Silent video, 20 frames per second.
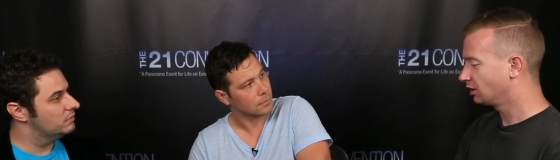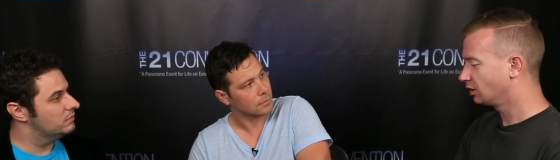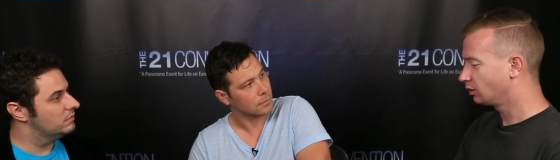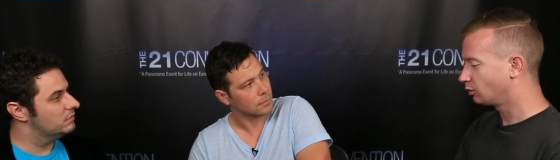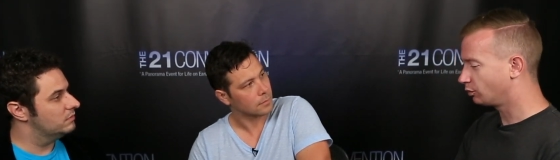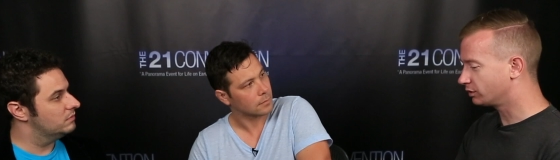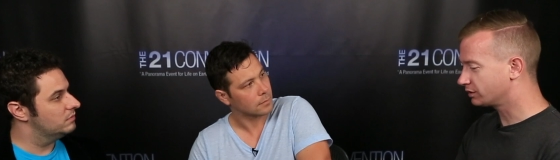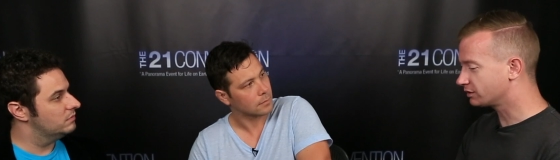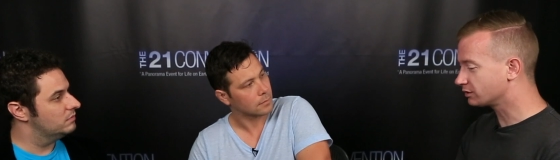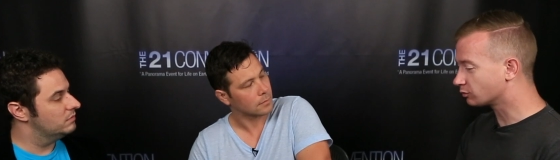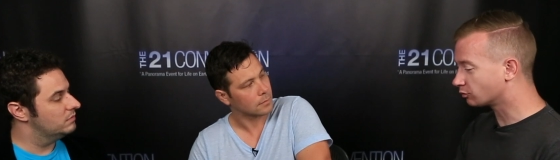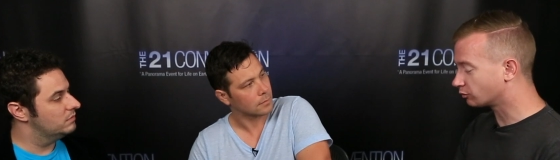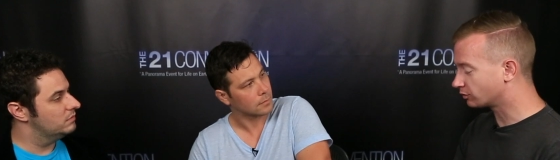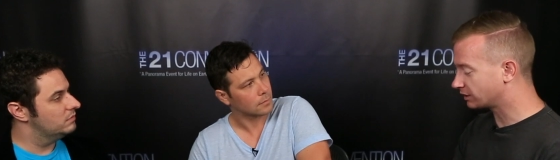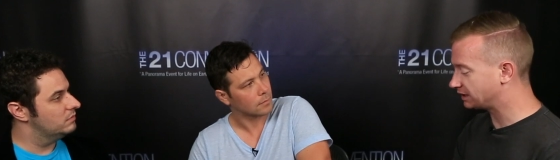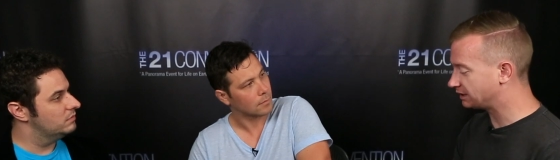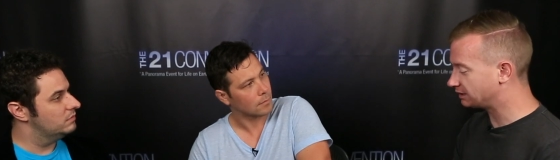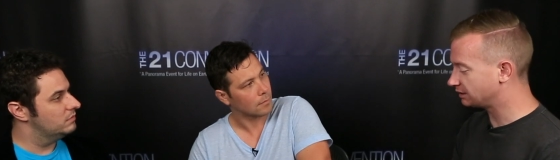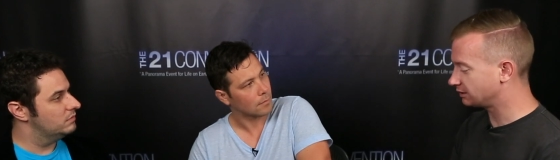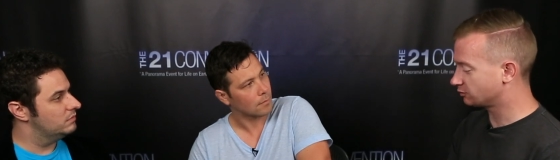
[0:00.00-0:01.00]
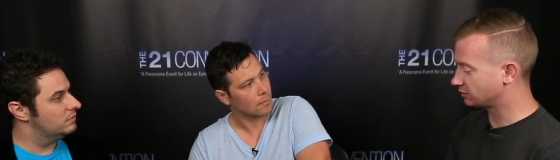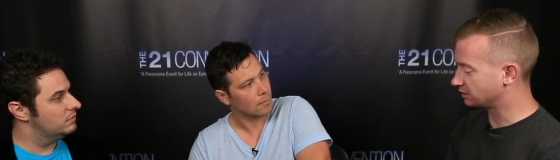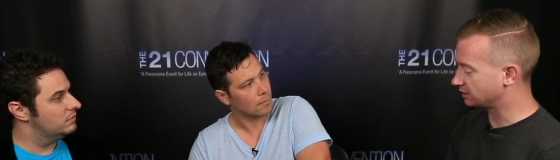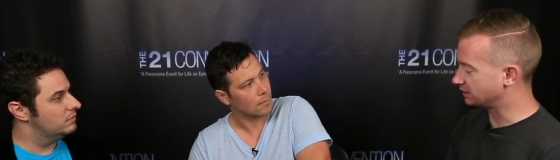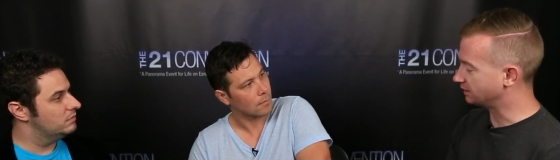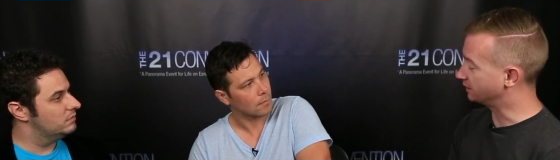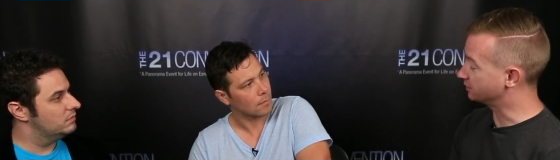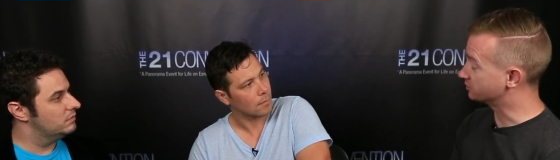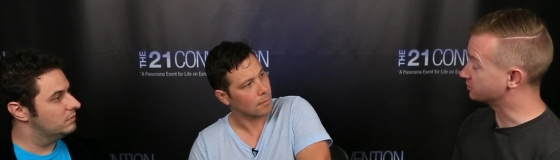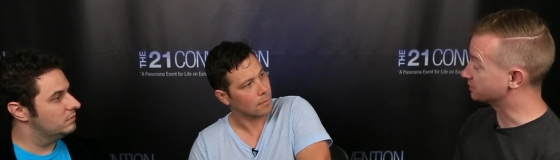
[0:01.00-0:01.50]
Speaker 1: one of the really really
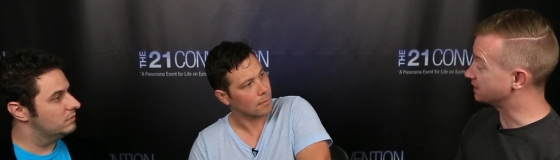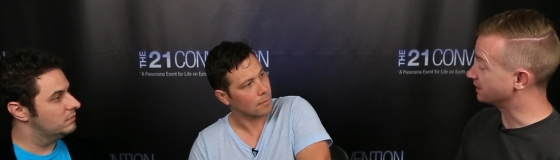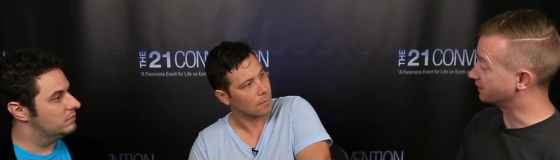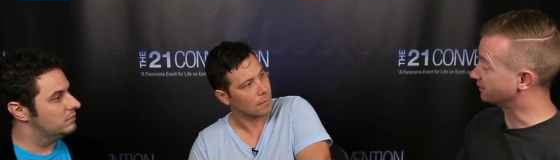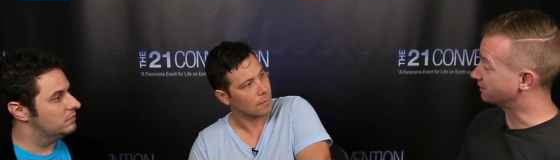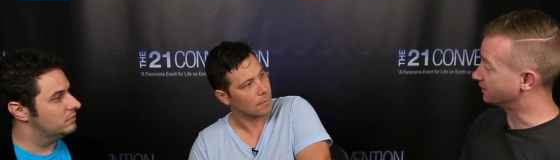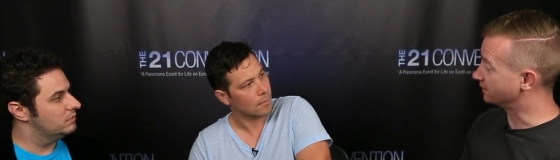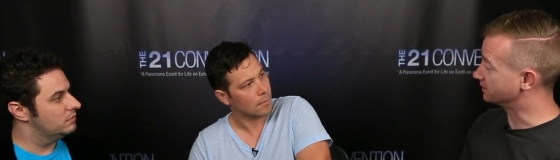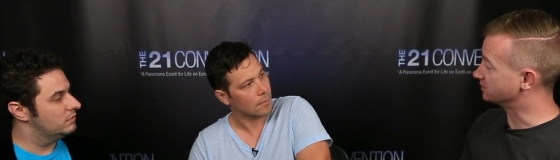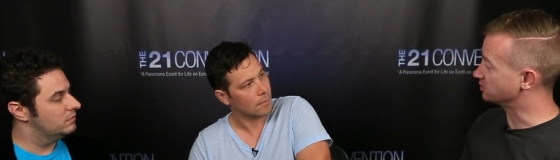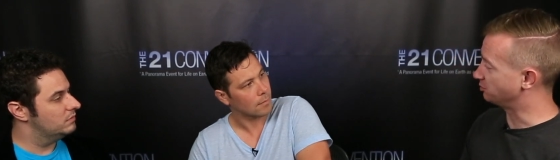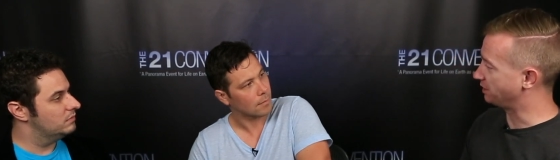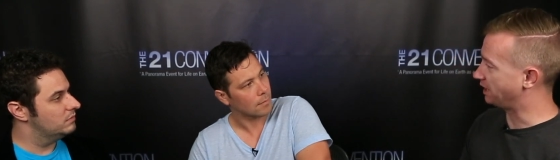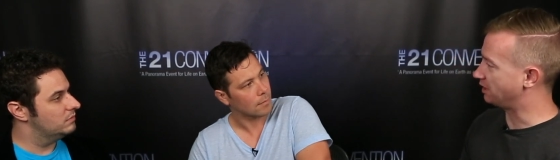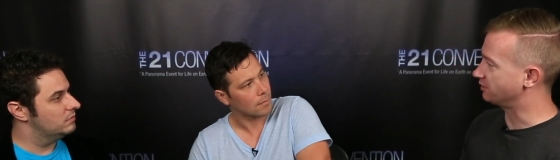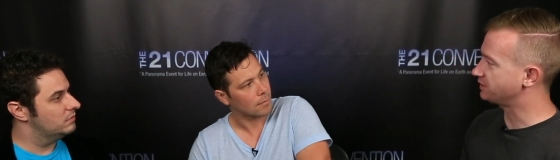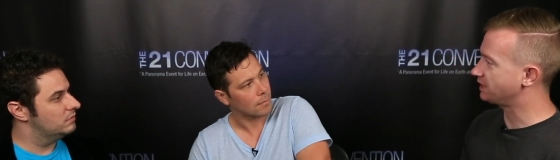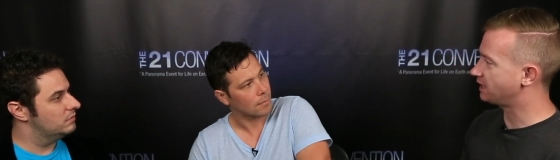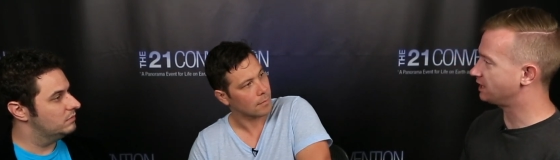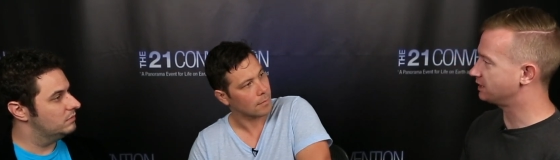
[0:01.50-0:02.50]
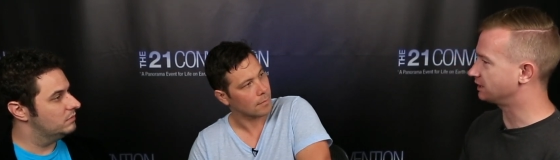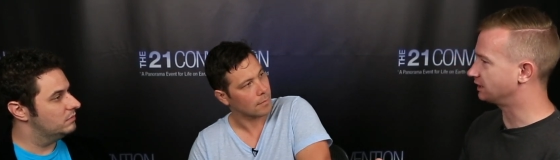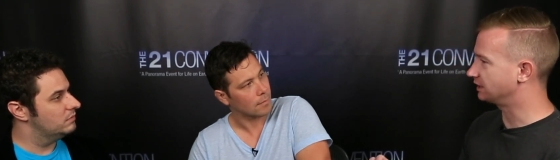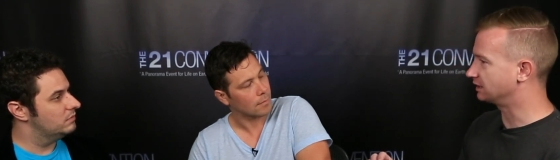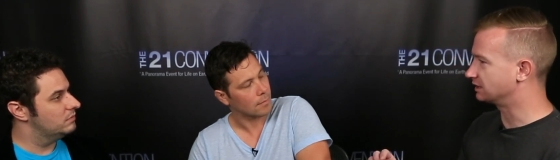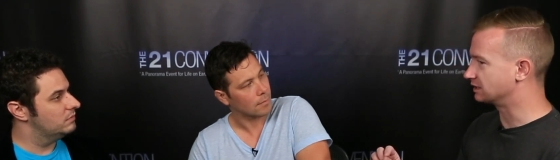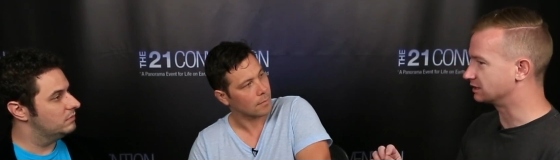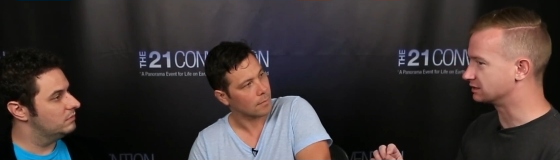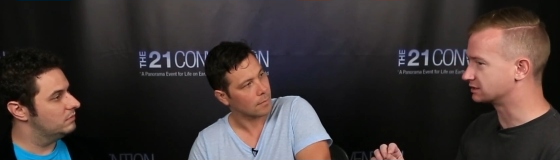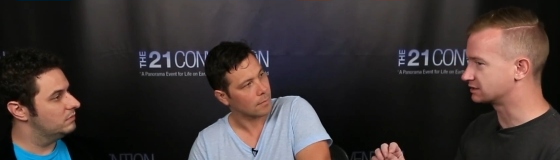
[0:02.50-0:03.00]
interesting things about that
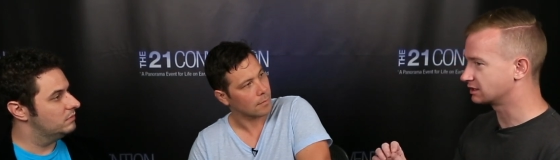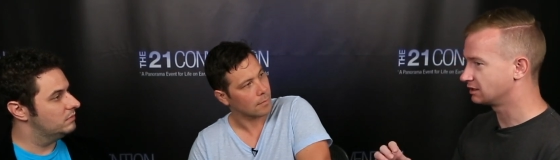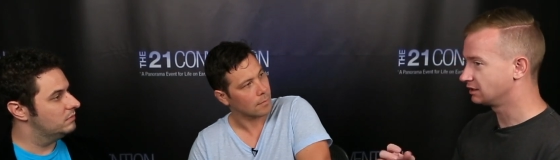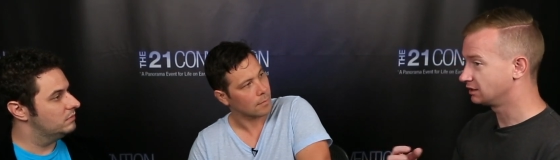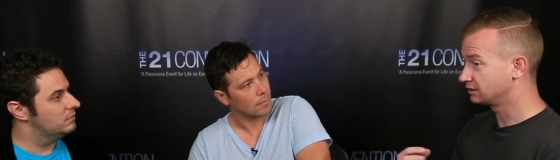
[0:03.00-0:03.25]
is,